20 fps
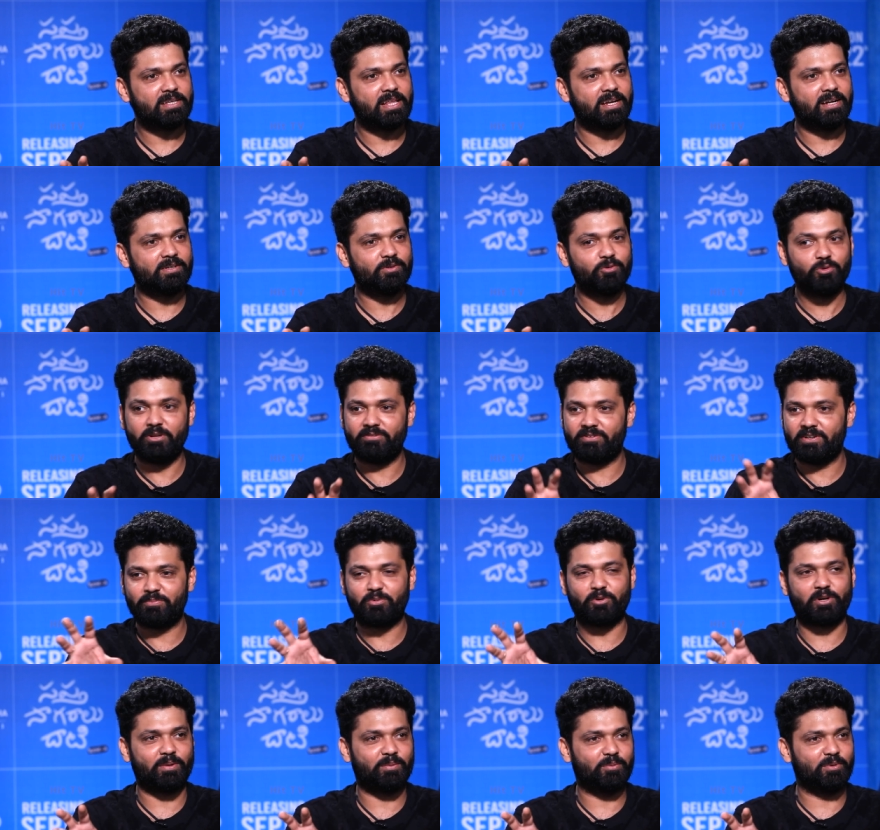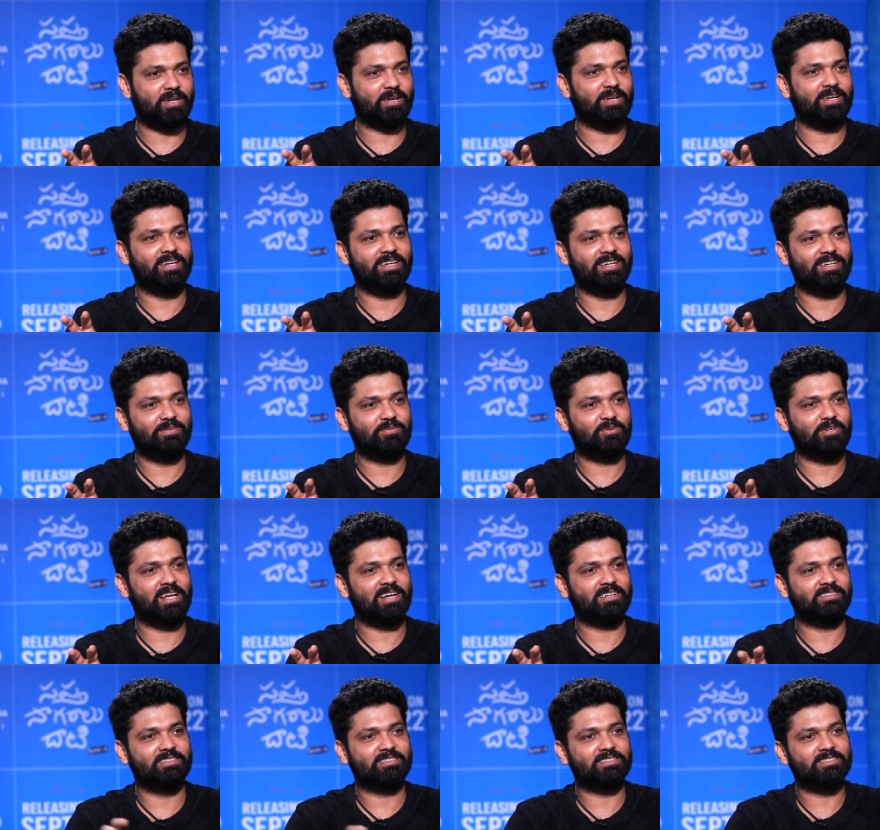there are two different pro pro uh,
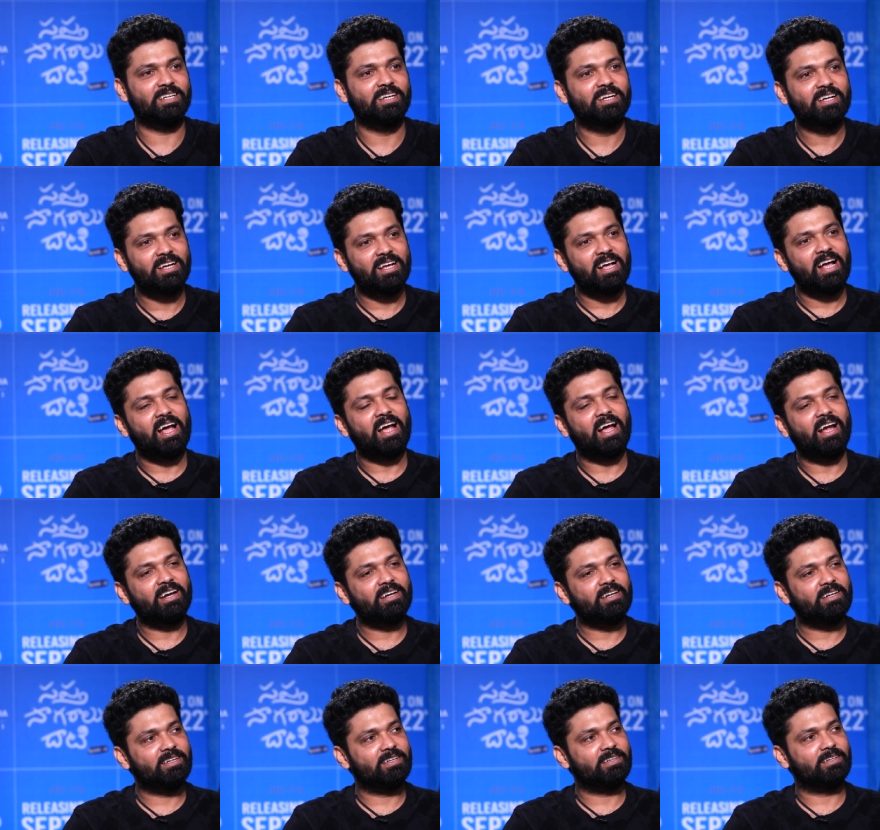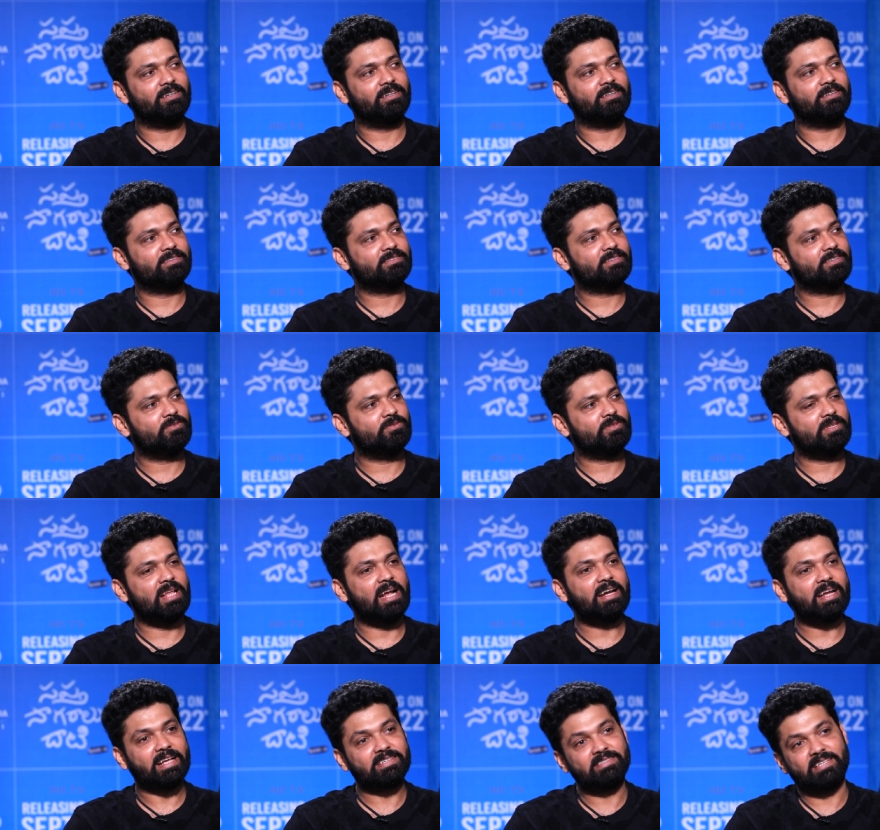protagonists. And uh, so
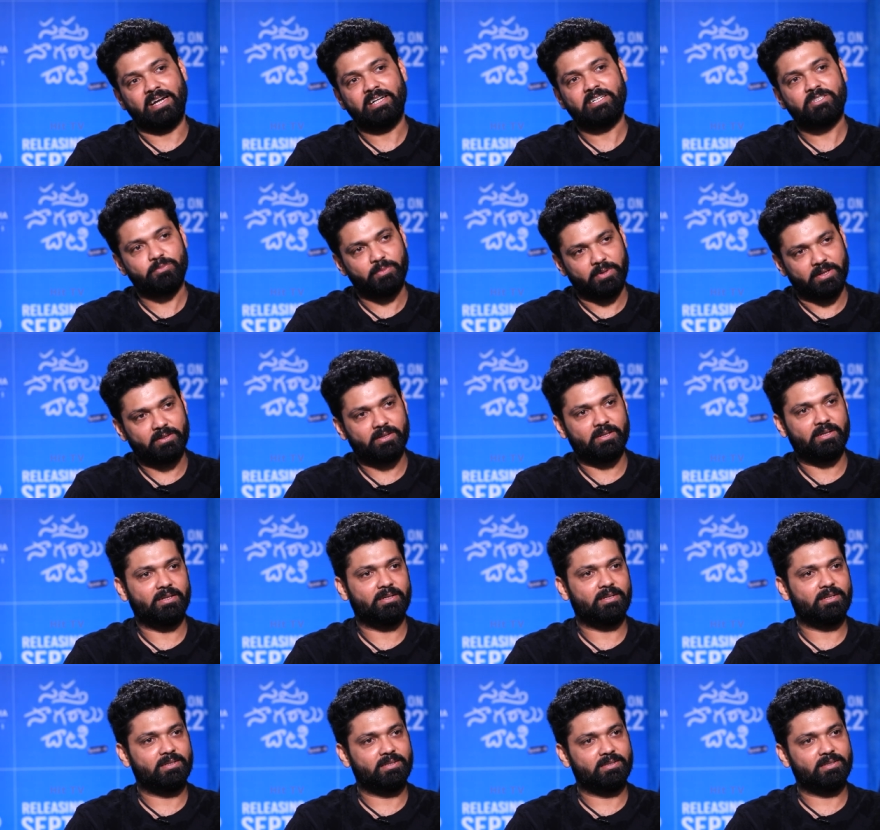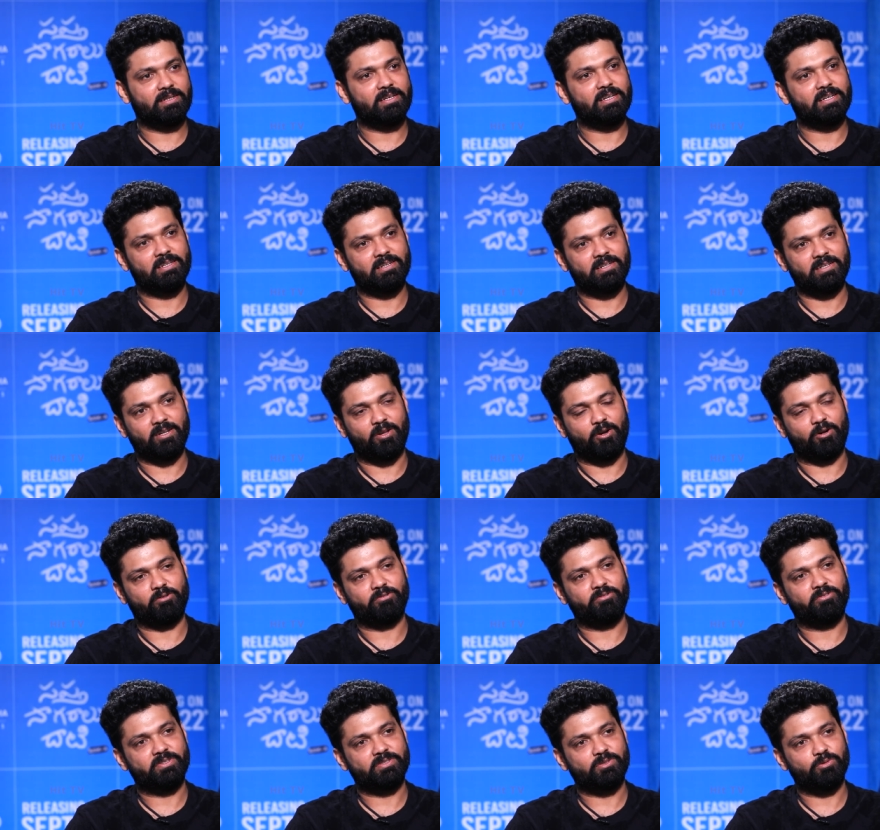that excites me uh, in, in a lot
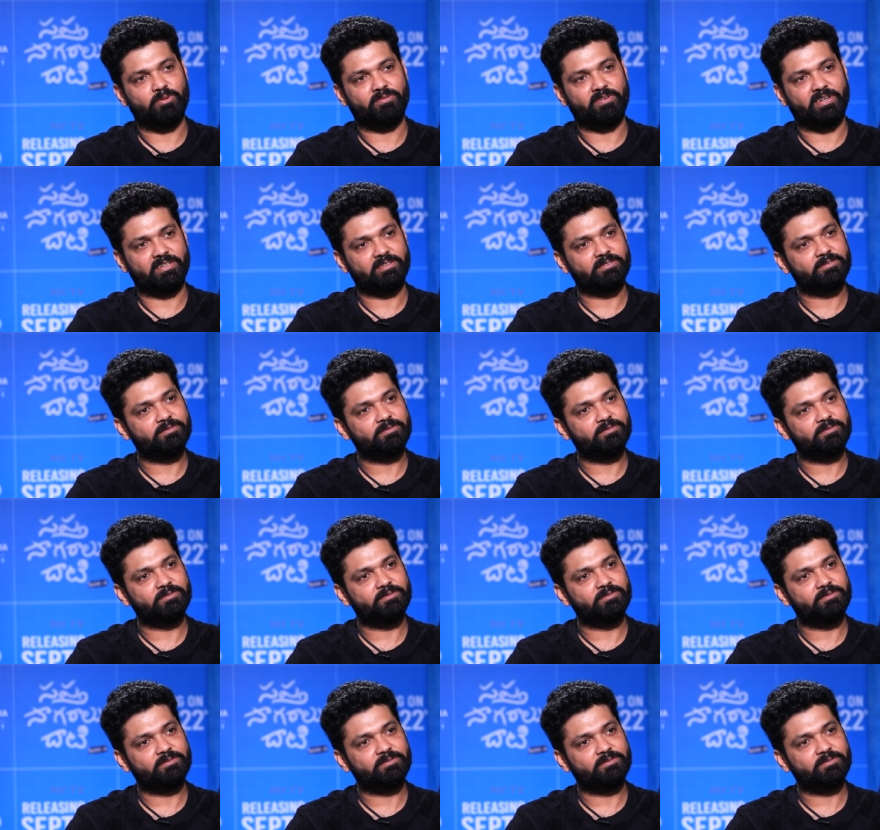of ways, to be frank.